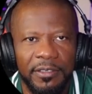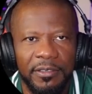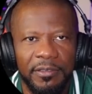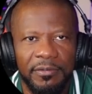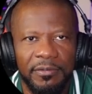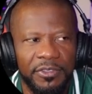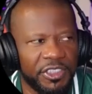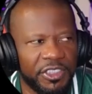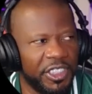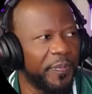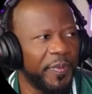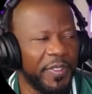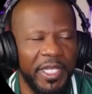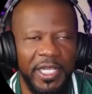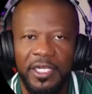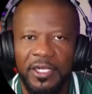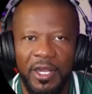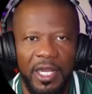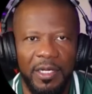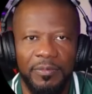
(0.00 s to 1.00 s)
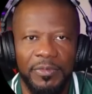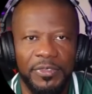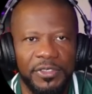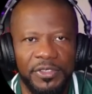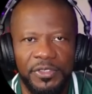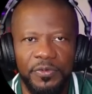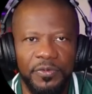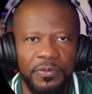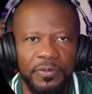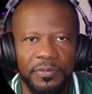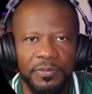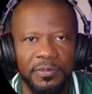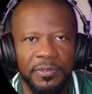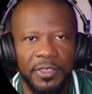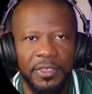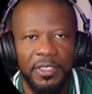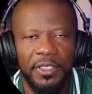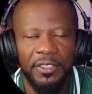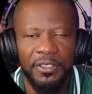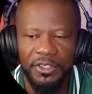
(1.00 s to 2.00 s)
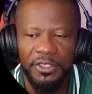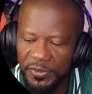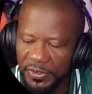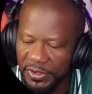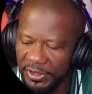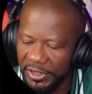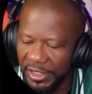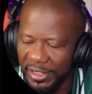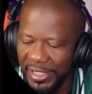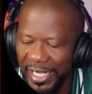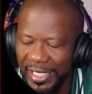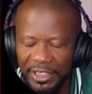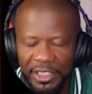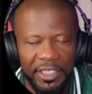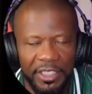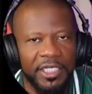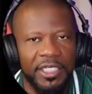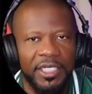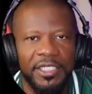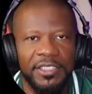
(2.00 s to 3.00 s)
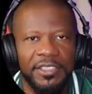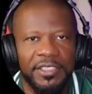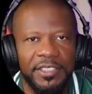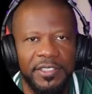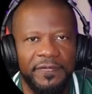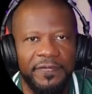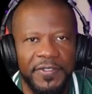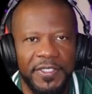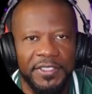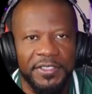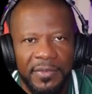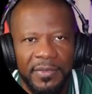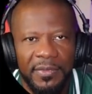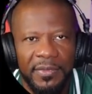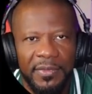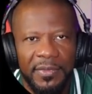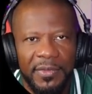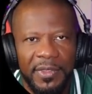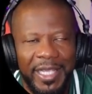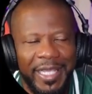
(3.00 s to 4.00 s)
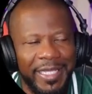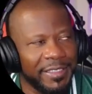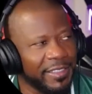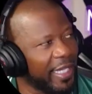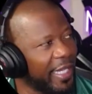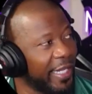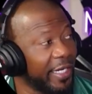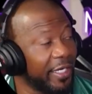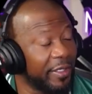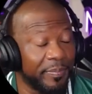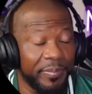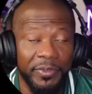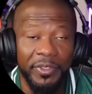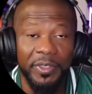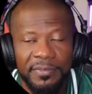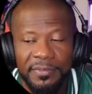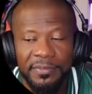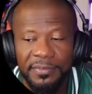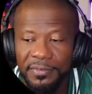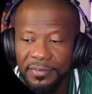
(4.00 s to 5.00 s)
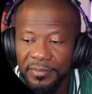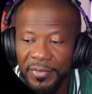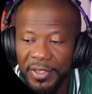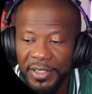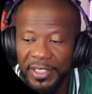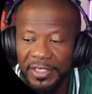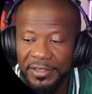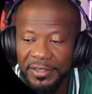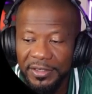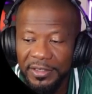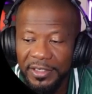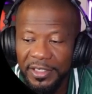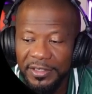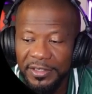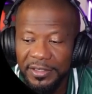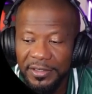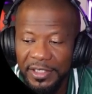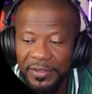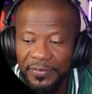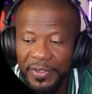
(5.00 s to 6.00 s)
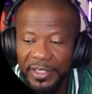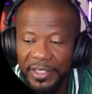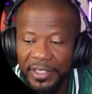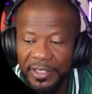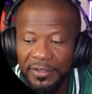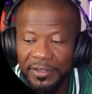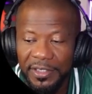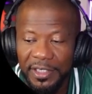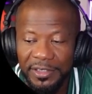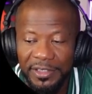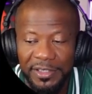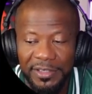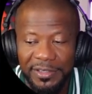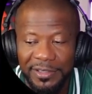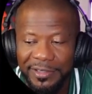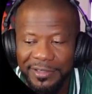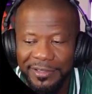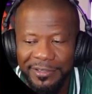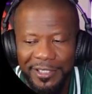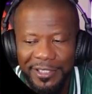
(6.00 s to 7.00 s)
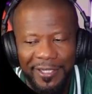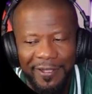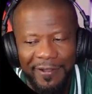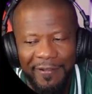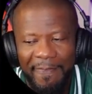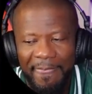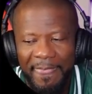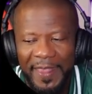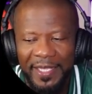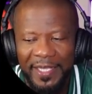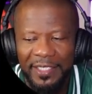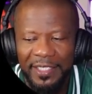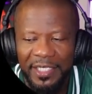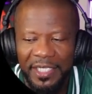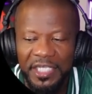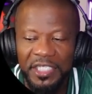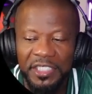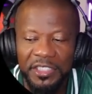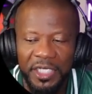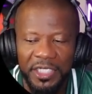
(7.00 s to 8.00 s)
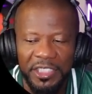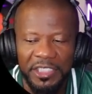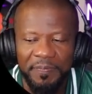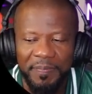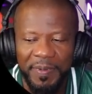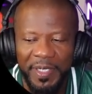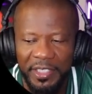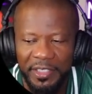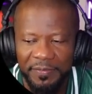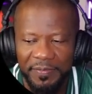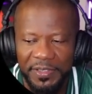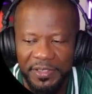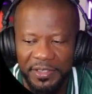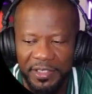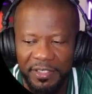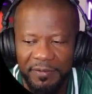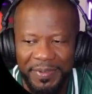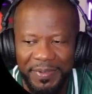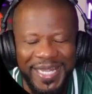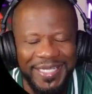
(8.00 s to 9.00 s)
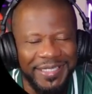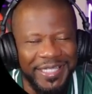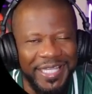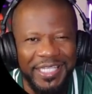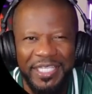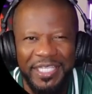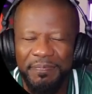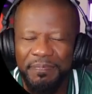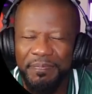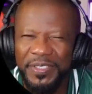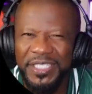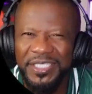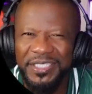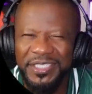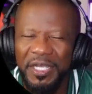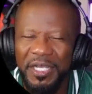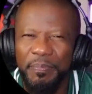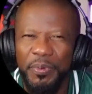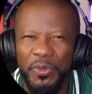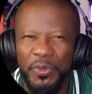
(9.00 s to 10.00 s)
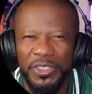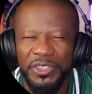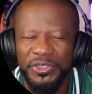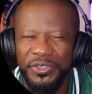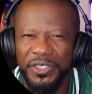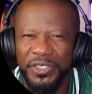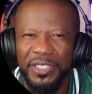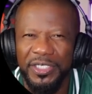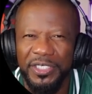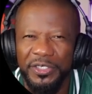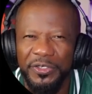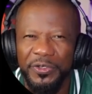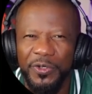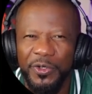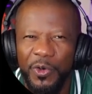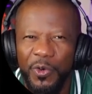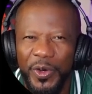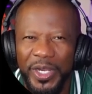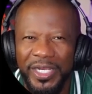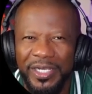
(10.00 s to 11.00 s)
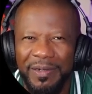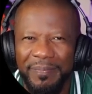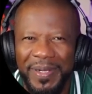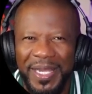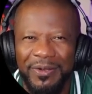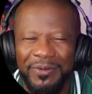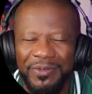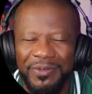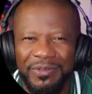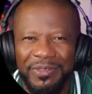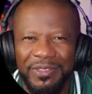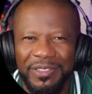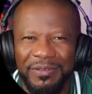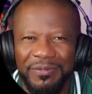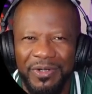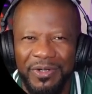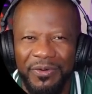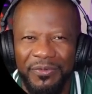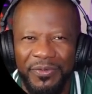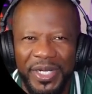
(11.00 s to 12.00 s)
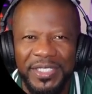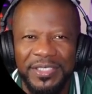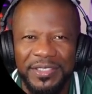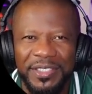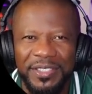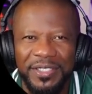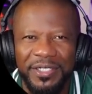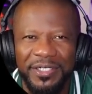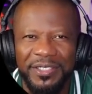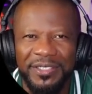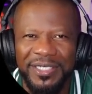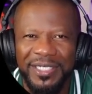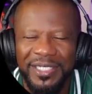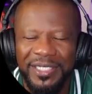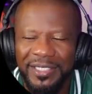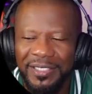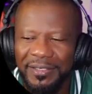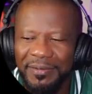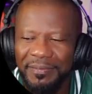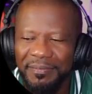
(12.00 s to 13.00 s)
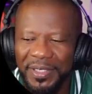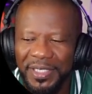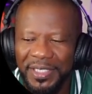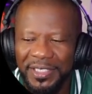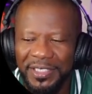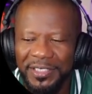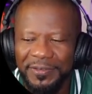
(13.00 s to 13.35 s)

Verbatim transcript: Jump in their car and zoom. You still out there cussing and fussing at the air, pretty much. But let's let's see what else. Cause this, he's gonna explain himself. But I think he he still pulled the trigger a little quick about arresting her. But